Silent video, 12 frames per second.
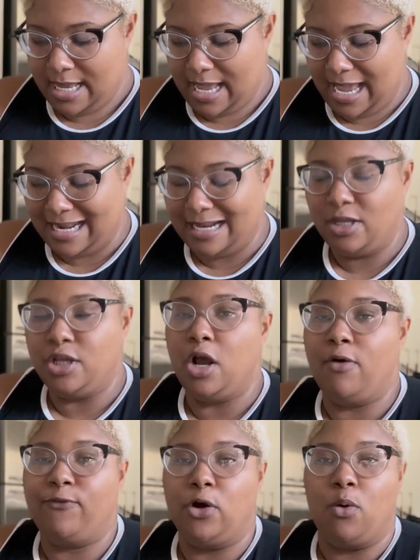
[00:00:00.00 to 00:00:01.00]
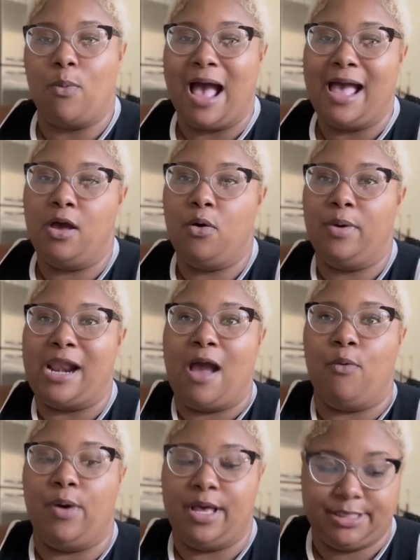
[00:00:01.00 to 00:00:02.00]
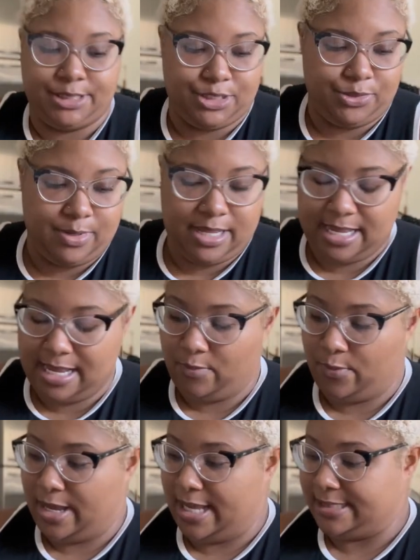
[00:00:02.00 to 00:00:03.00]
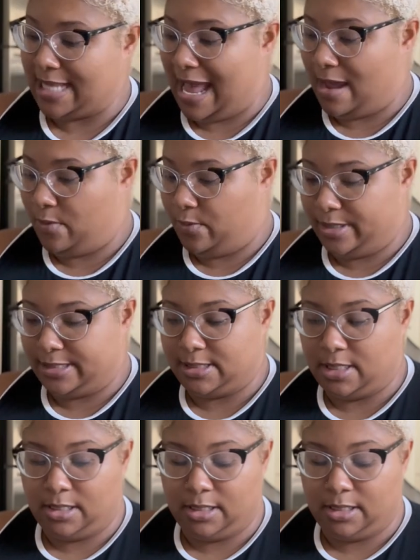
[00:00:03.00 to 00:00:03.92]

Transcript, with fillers: And you know, for a while what I was doing was I was